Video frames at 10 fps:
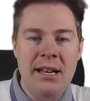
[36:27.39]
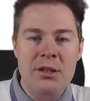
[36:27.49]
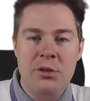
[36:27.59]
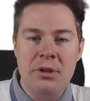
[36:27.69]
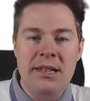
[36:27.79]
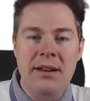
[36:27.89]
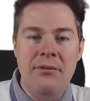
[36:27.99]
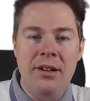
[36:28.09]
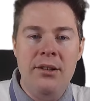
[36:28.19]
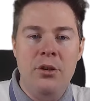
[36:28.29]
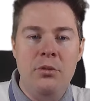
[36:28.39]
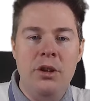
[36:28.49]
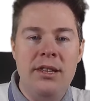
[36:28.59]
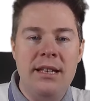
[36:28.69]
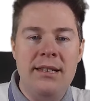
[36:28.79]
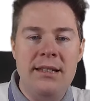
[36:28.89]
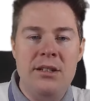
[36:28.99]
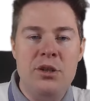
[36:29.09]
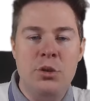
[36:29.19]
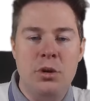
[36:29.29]
So we definitely don't want that in the
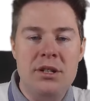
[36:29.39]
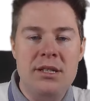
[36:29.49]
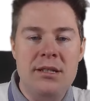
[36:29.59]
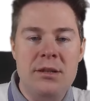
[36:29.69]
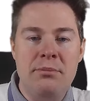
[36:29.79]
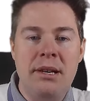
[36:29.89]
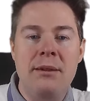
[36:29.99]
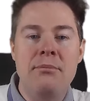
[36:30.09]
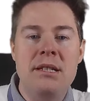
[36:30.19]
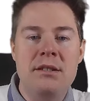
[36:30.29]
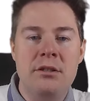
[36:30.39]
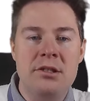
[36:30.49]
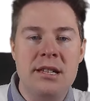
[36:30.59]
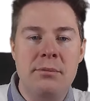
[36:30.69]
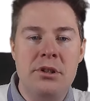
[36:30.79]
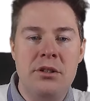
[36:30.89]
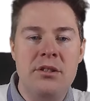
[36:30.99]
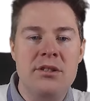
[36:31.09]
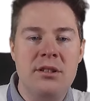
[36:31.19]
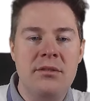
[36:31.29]
source. It's a big misconception
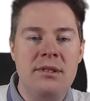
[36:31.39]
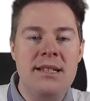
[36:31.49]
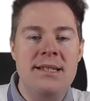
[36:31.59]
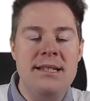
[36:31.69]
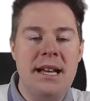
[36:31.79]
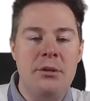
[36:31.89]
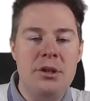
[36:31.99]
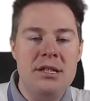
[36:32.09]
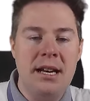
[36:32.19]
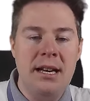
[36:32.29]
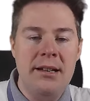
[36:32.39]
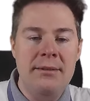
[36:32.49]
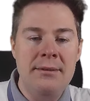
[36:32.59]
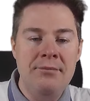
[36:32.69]
also. This is outside.